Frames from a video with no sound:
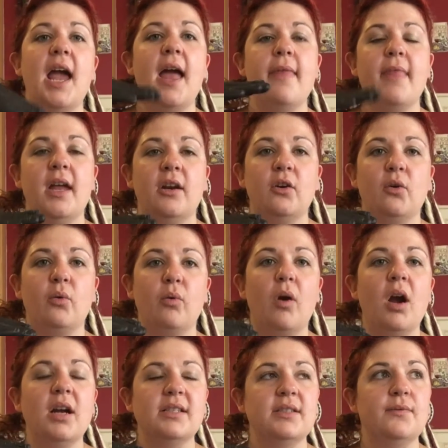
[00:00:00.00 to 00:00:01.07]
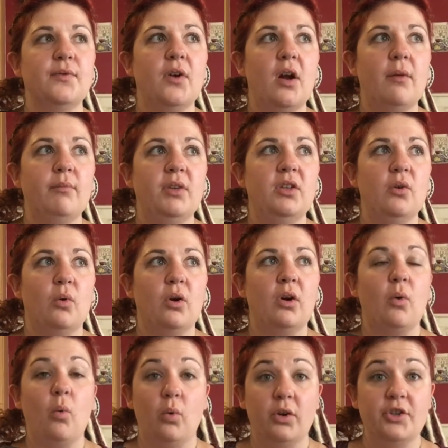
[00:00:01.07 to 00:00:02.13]
and then across from
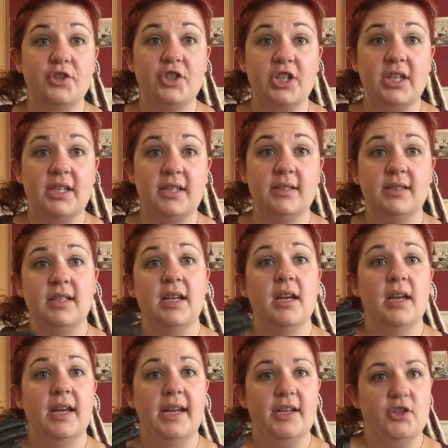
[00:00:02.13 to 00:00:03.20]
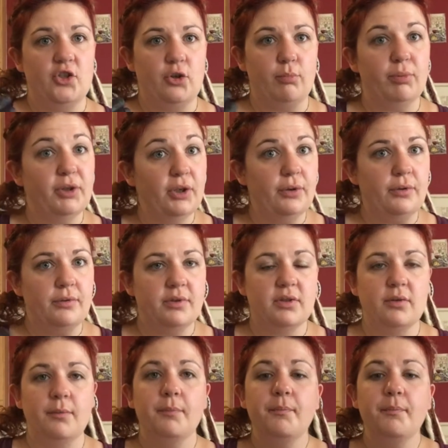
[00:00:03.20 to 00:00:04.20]
your oranges is your blues.